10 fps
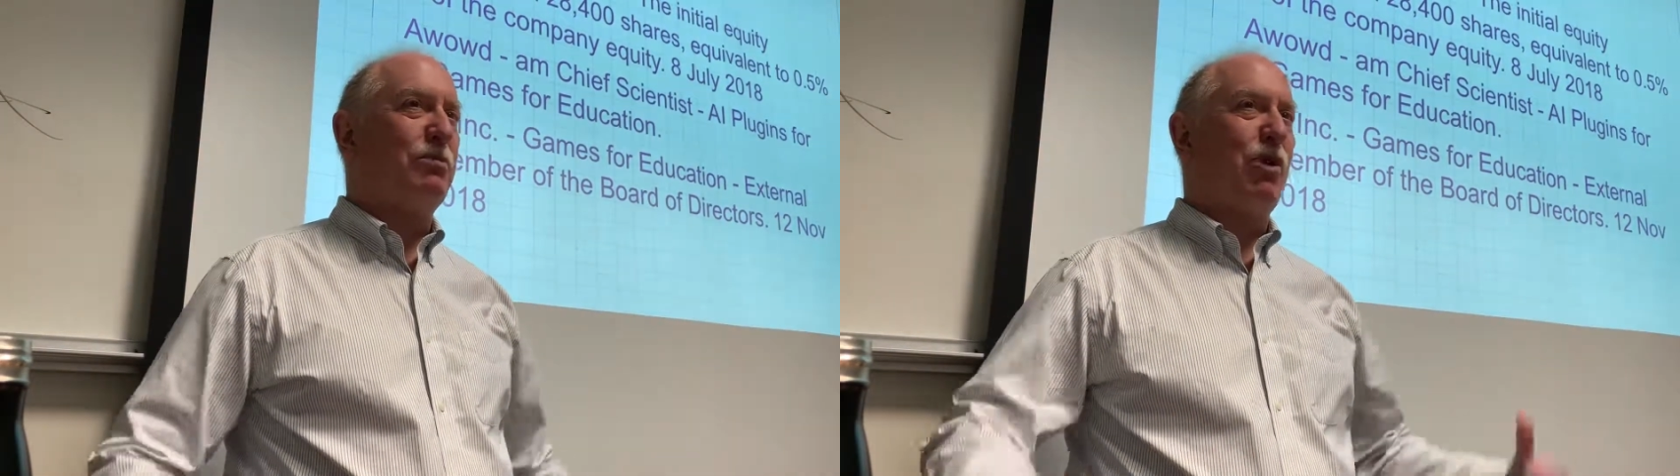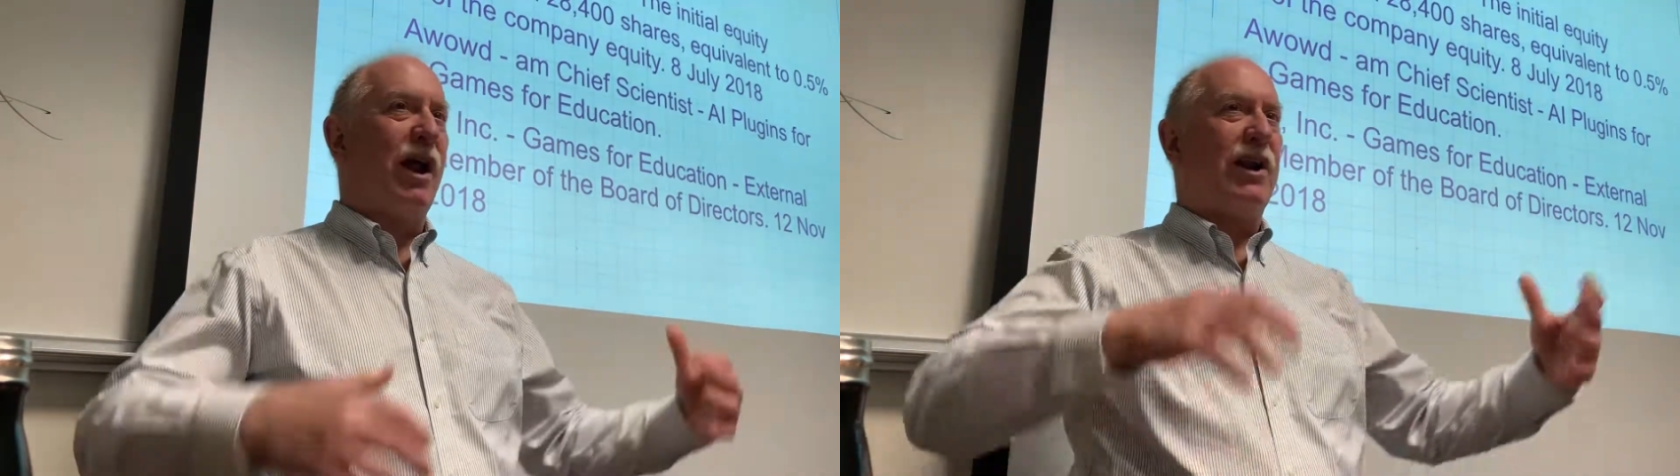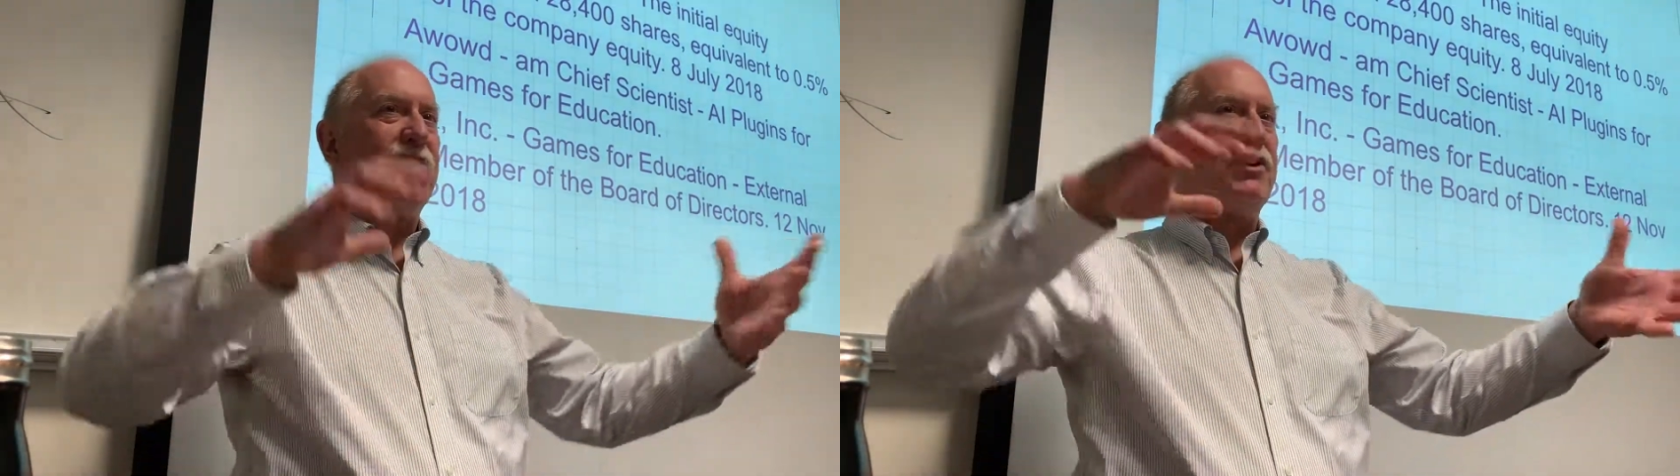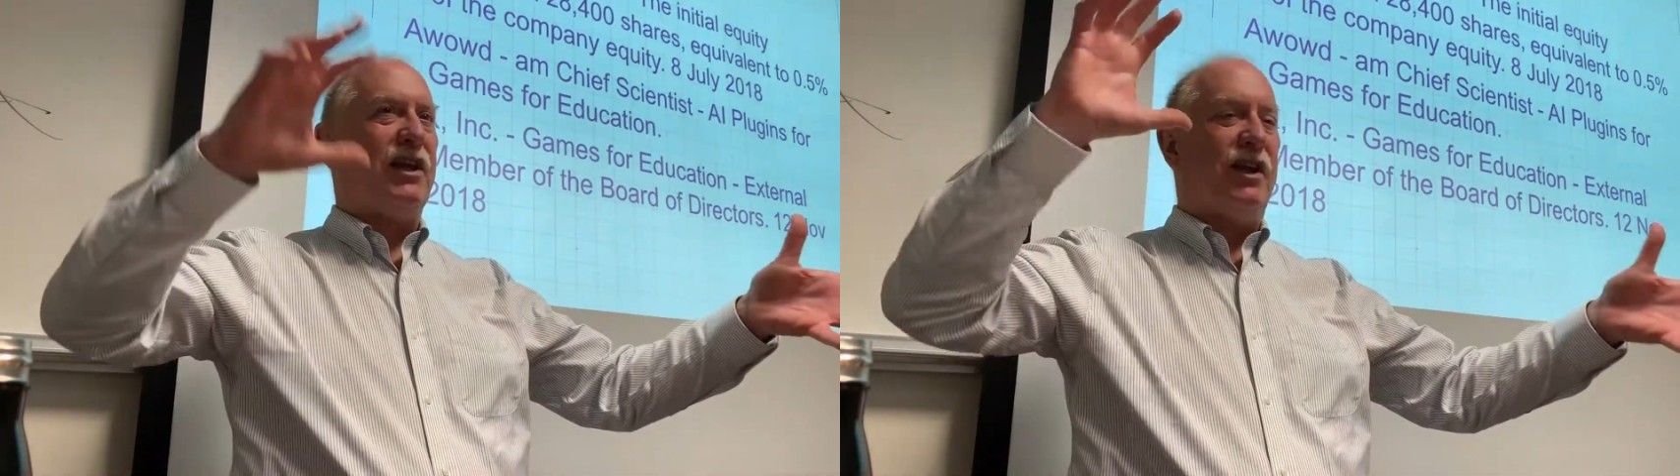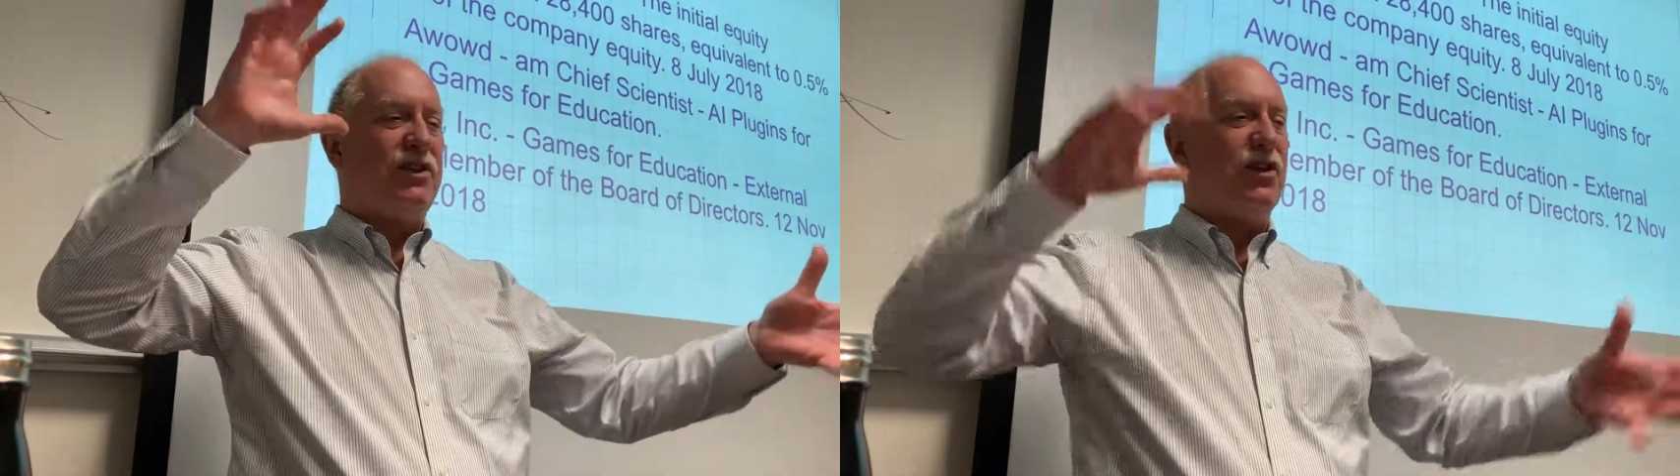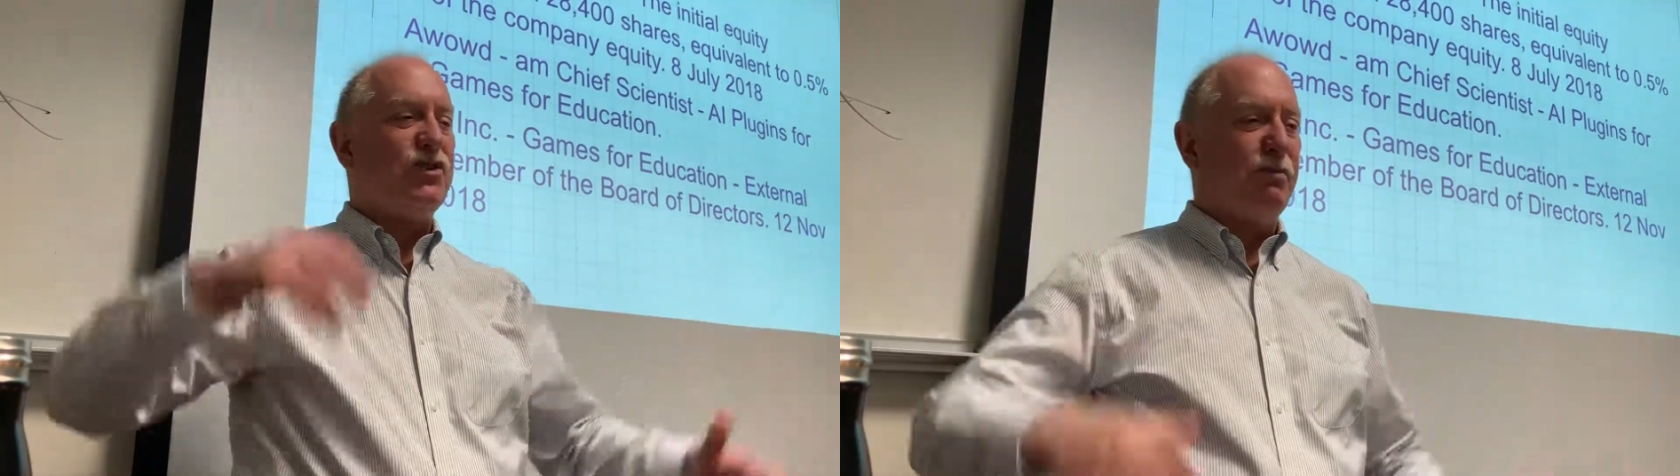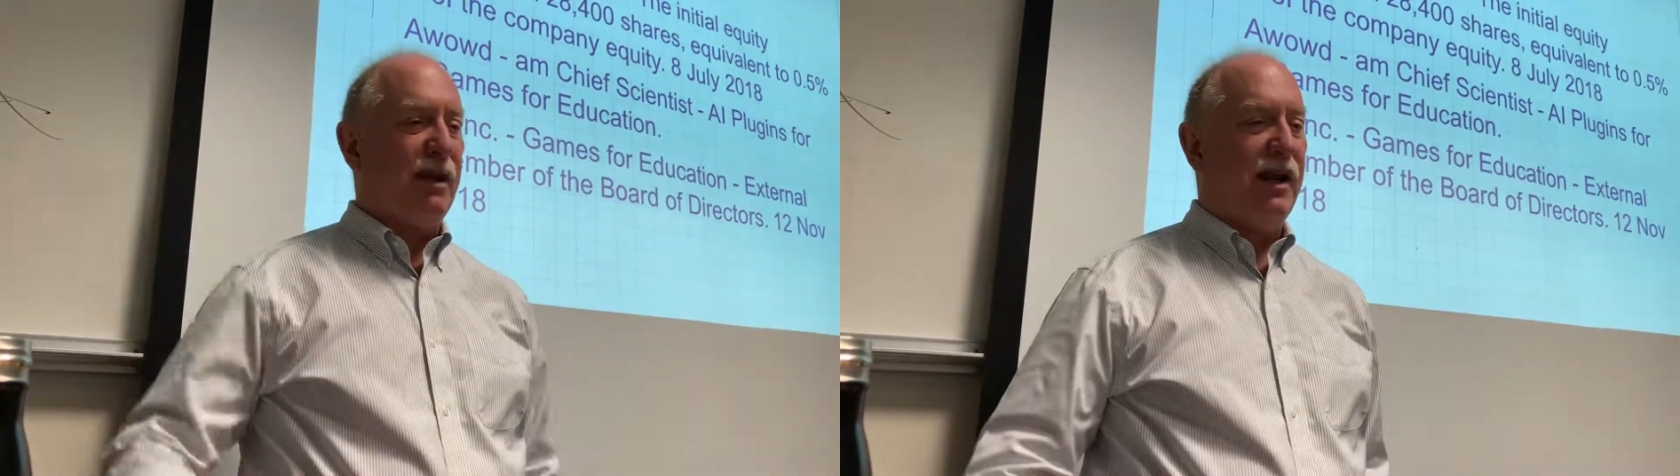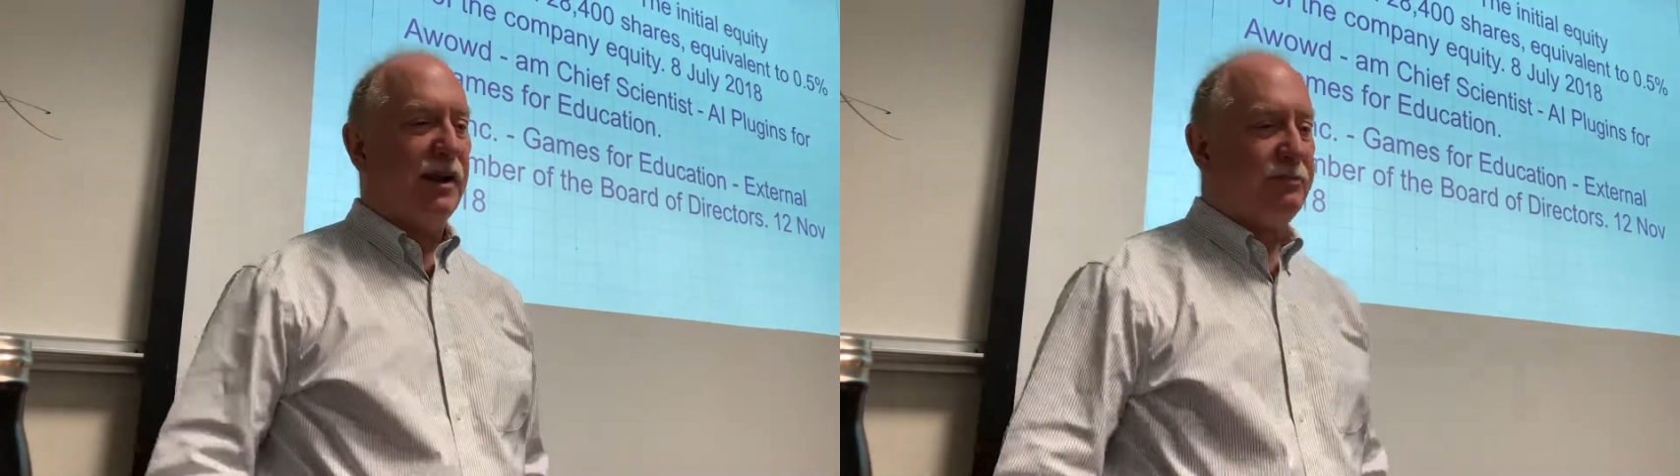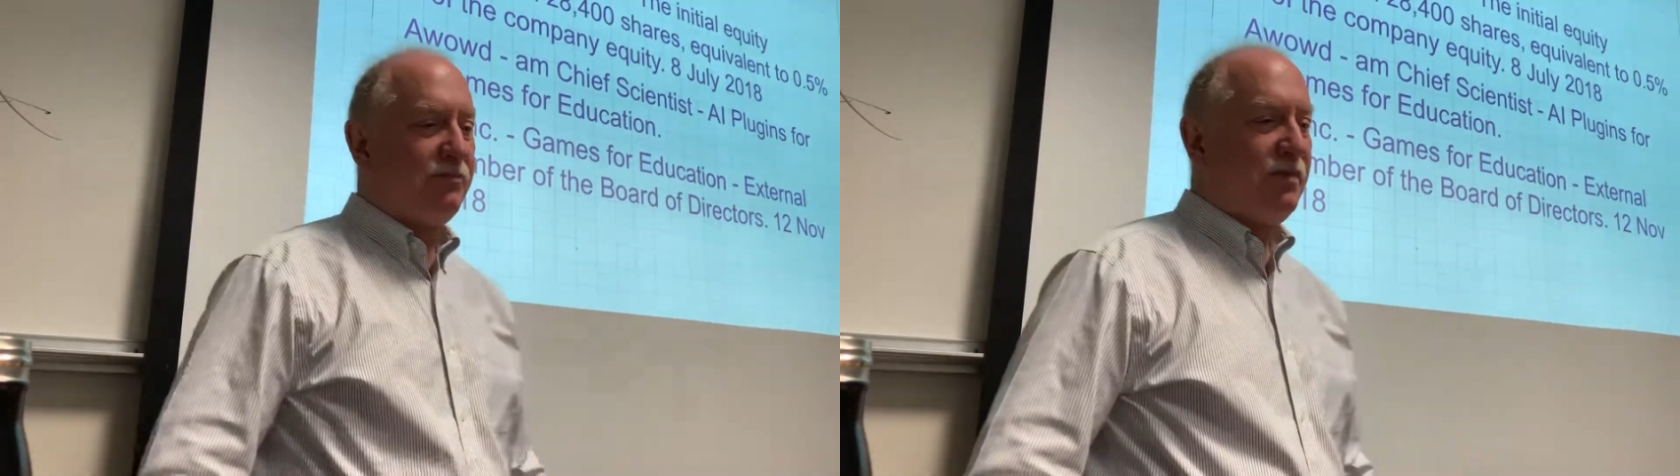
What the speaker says: products in social media.